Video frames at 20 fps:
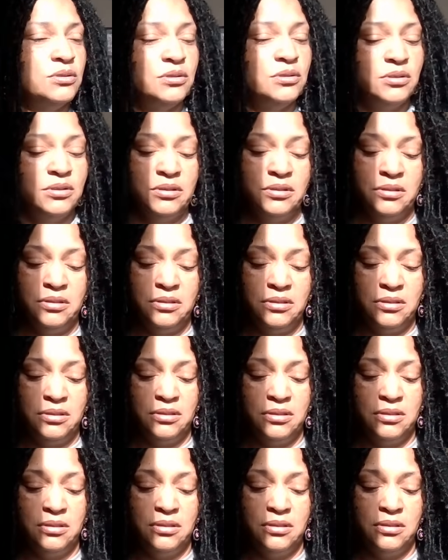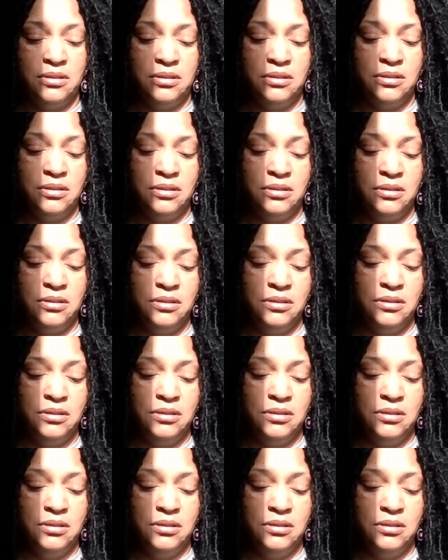[no speech]